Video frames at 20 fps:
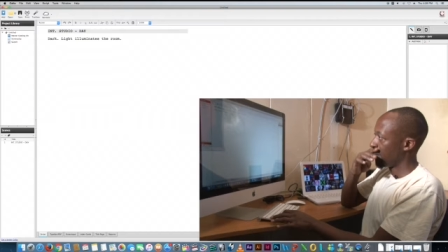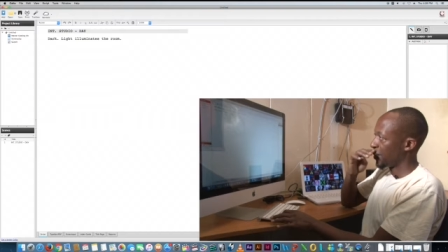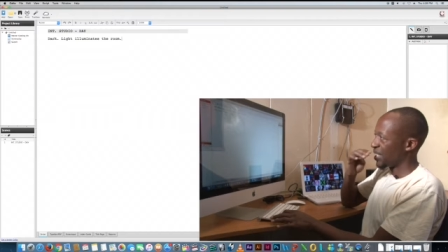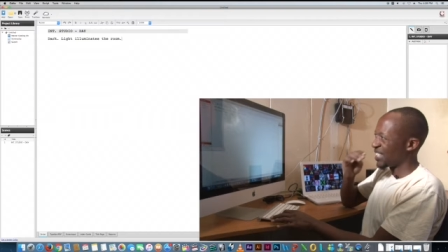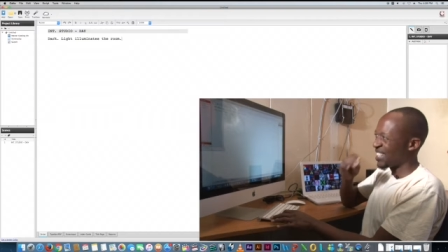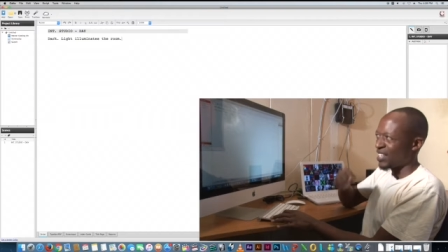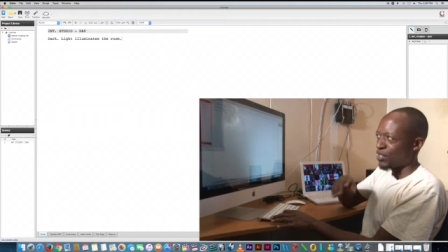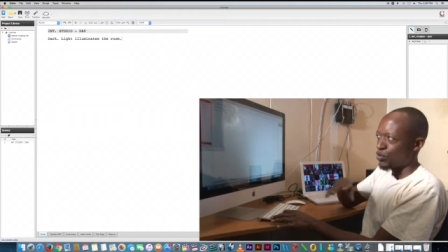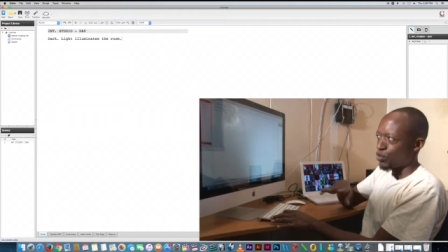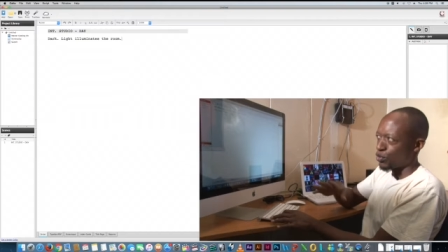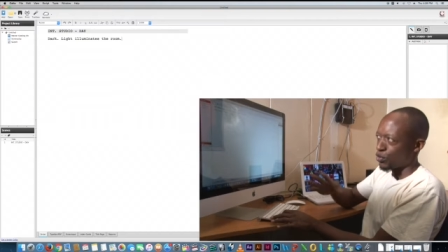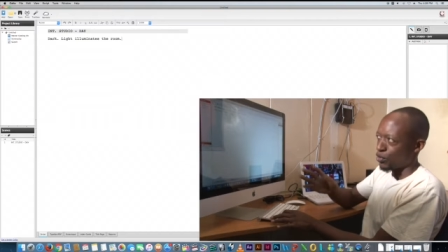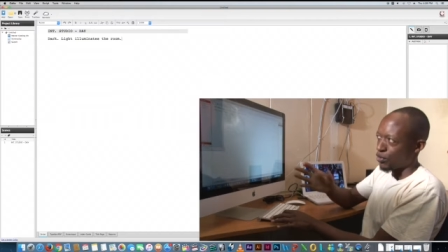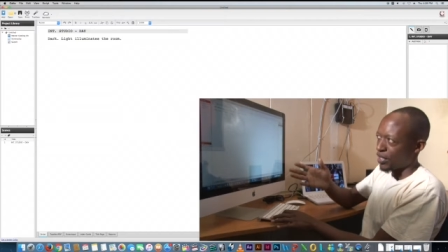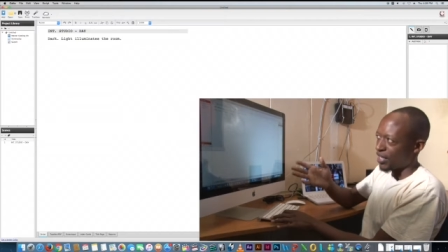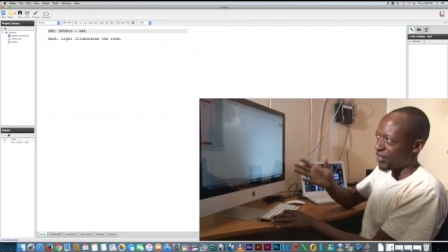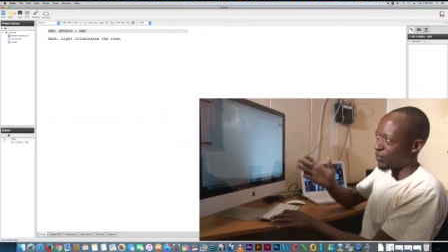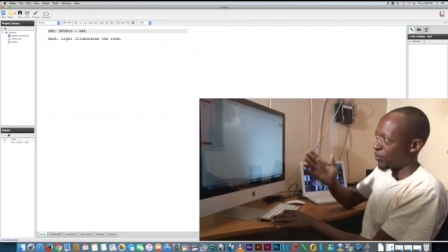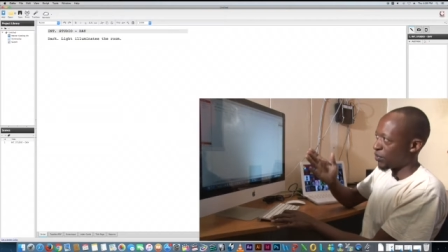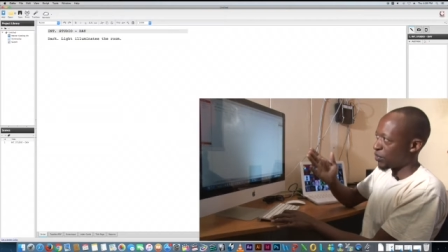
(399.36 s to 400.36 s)
It has
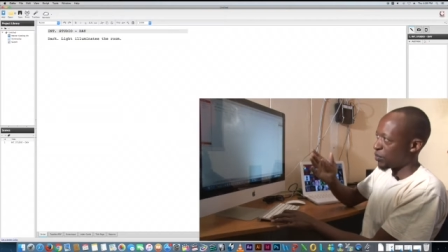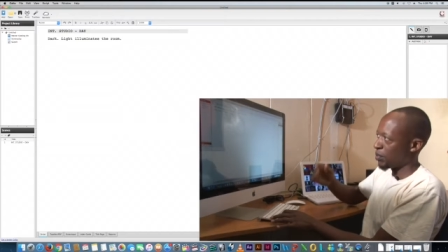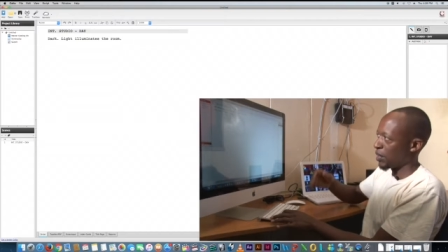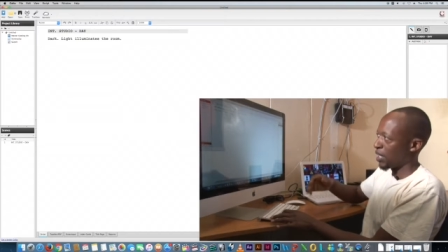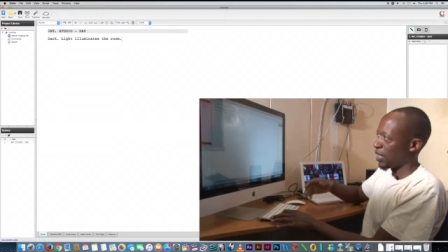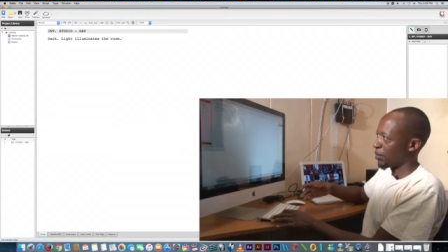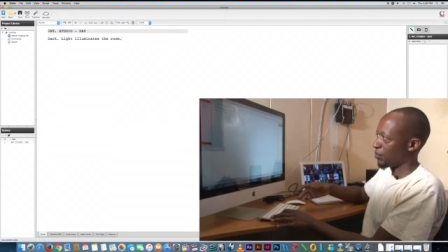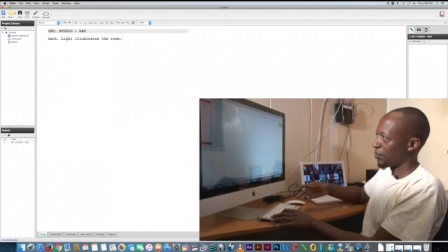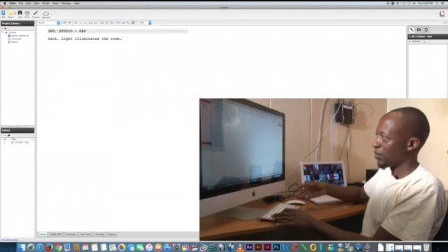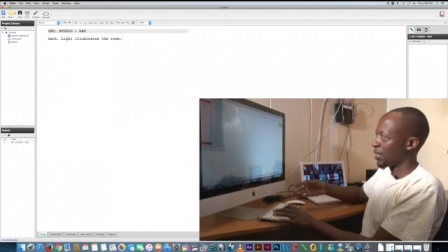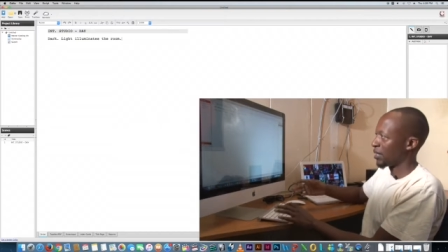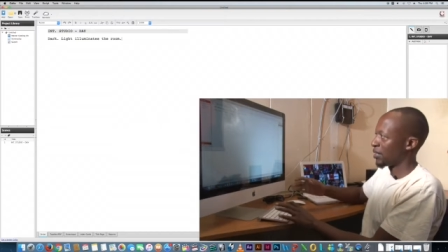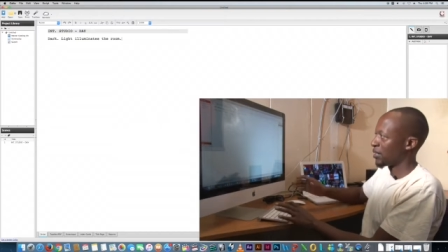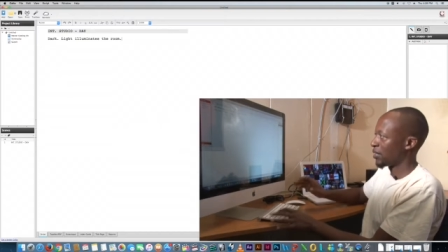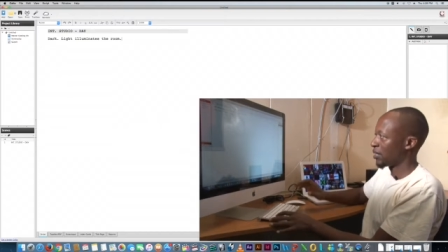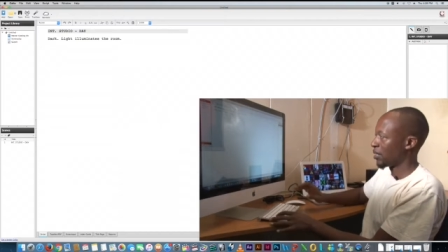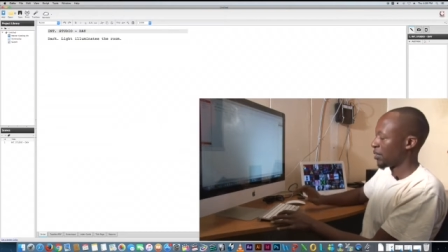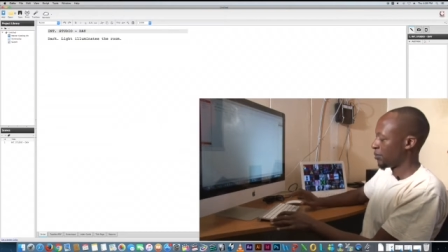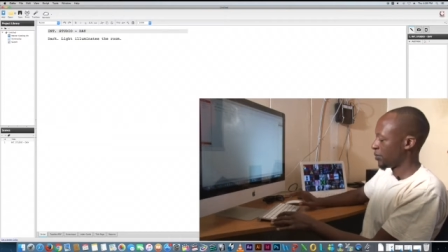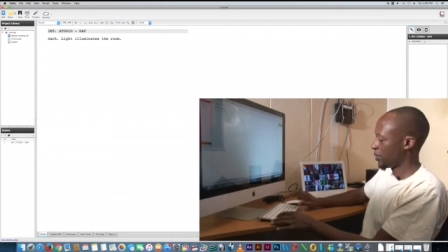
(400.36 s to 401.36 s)
autocorrect for spelling,
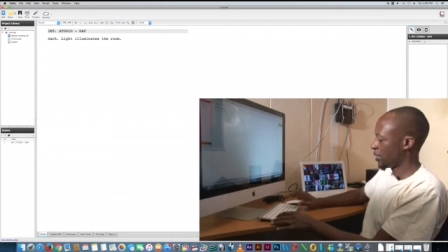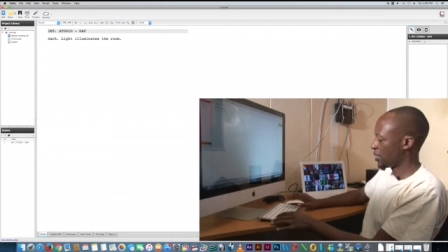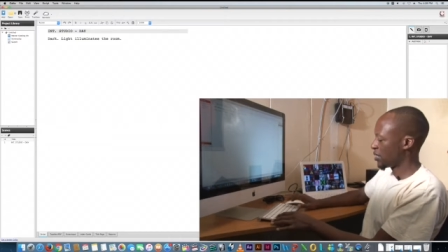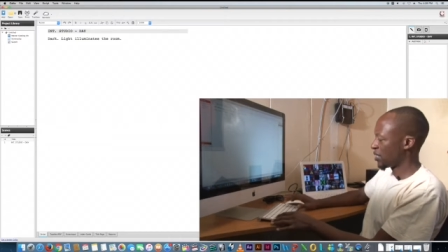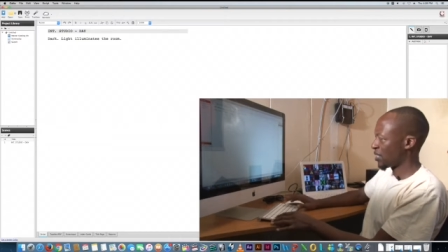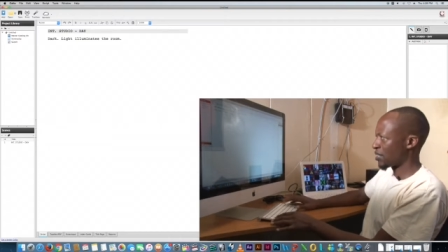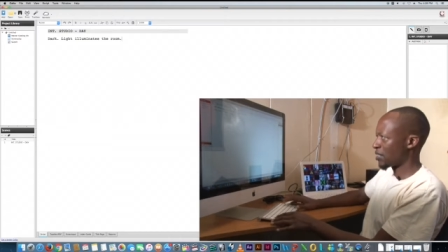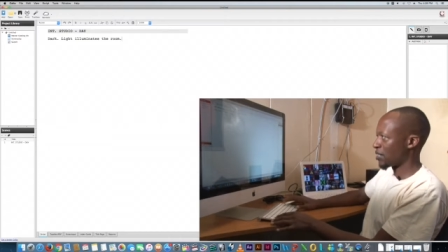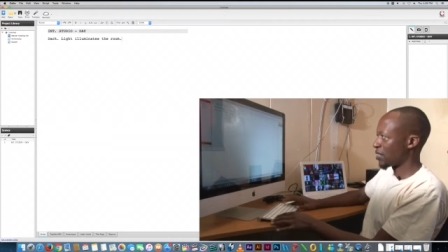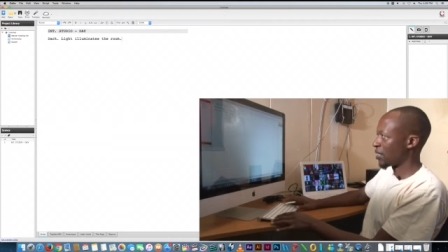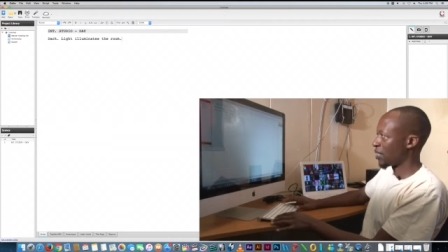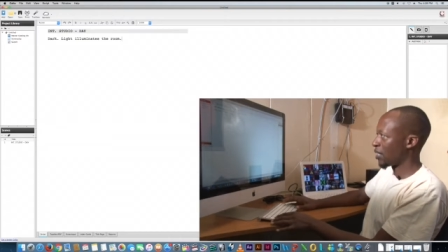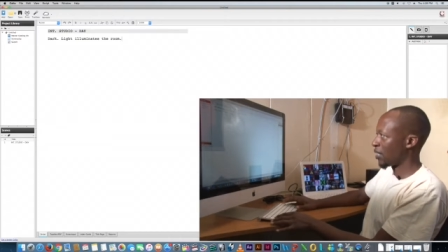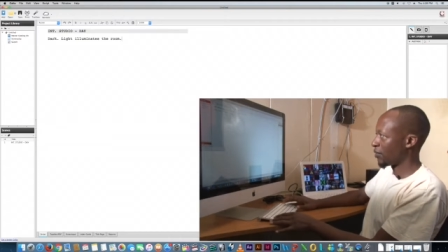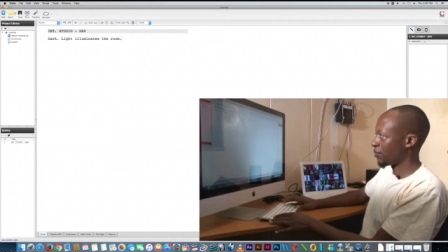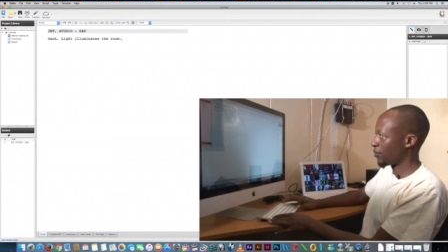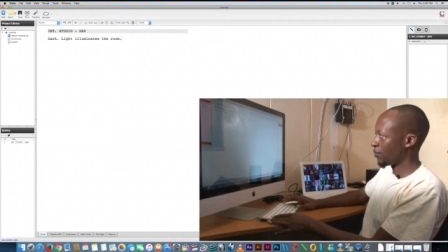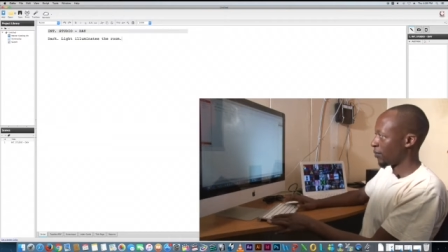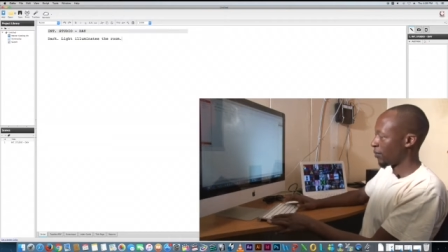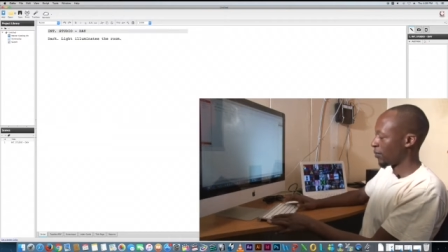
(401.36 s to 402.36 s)
but I'm just a
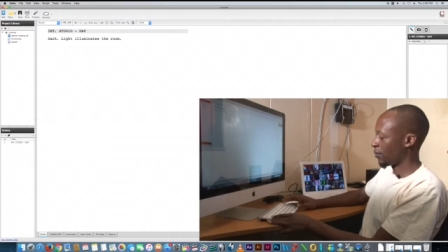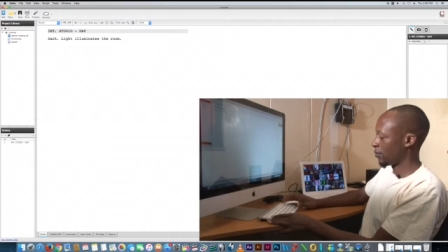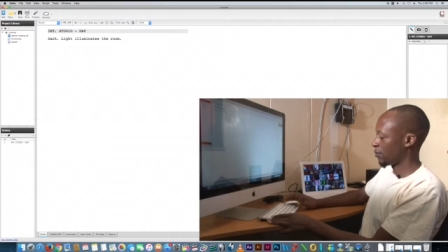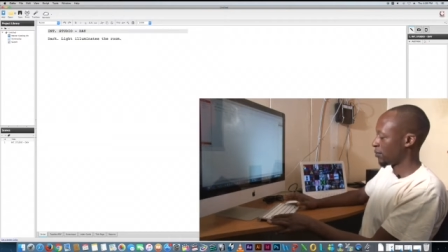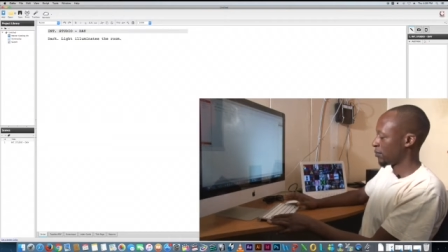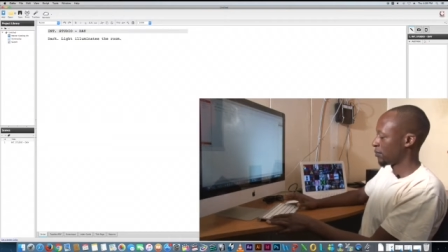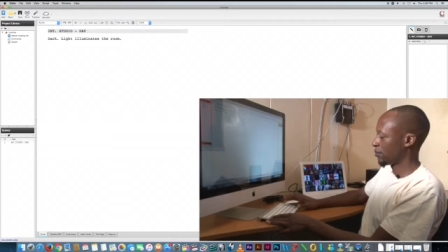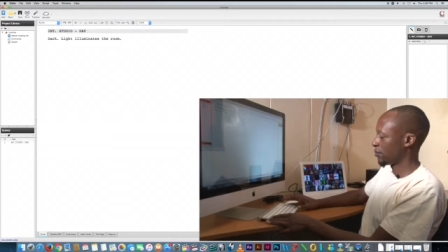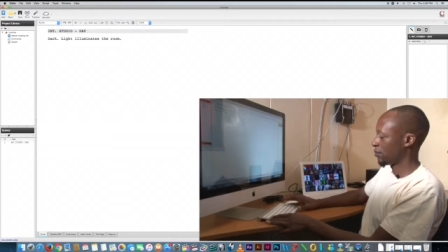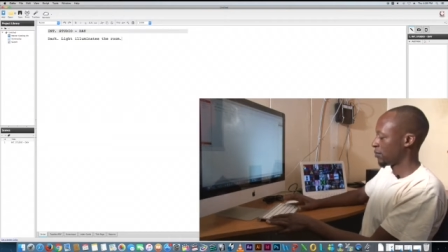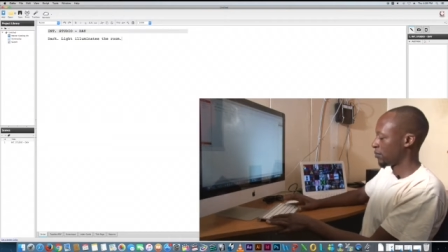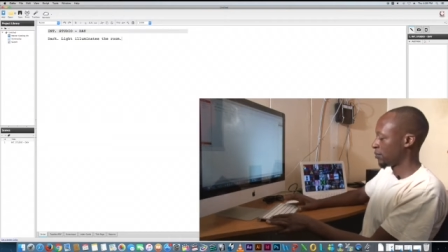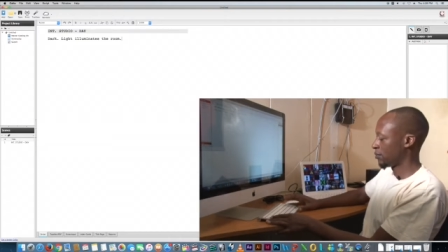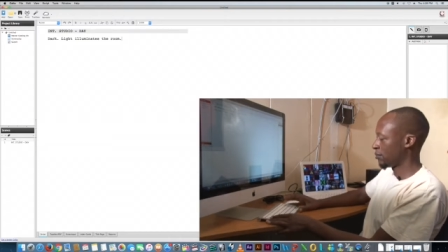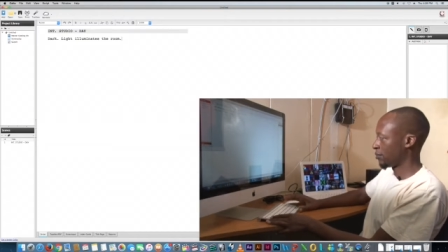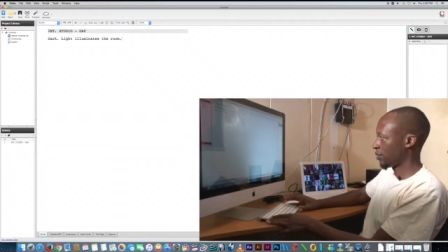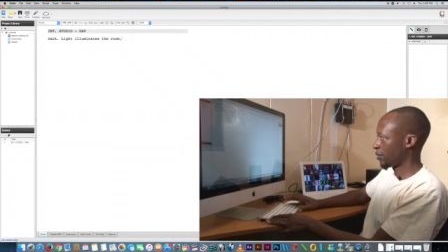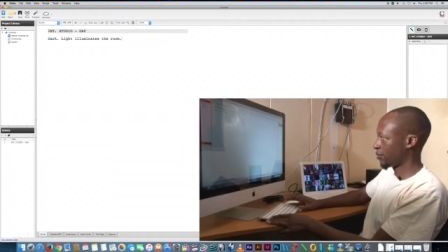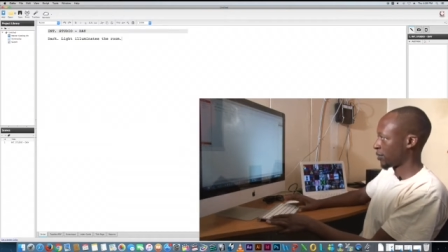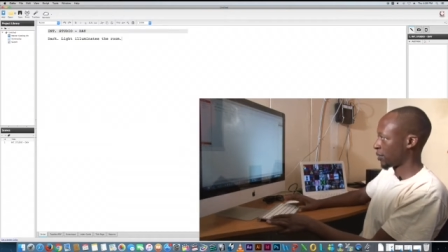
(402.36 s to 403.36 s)
stickler for
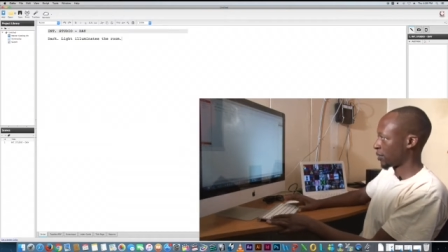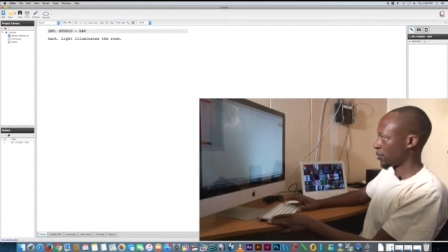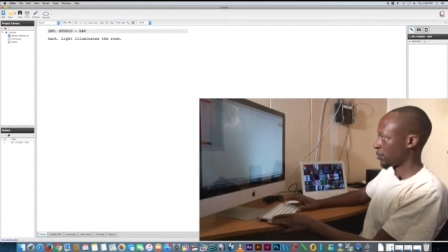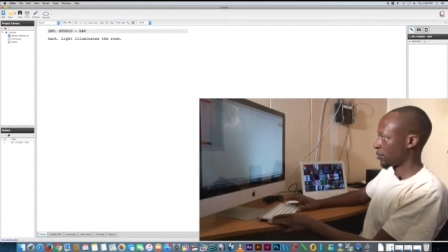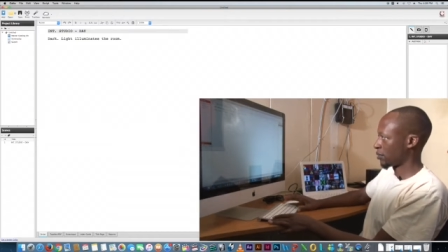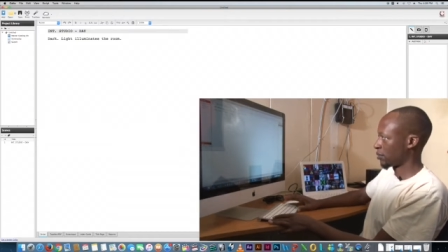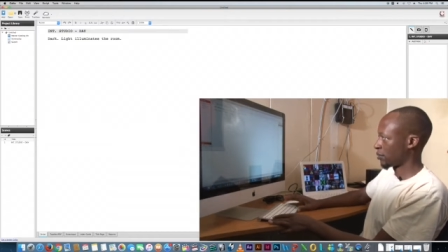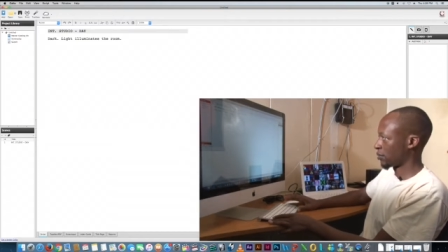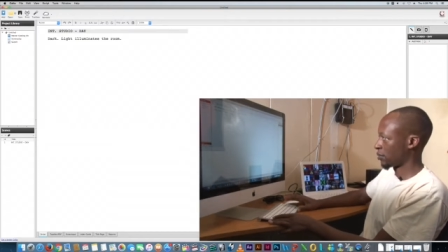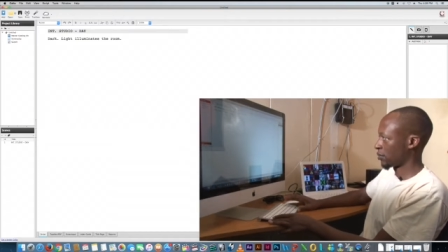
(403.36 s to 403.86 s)
perfection.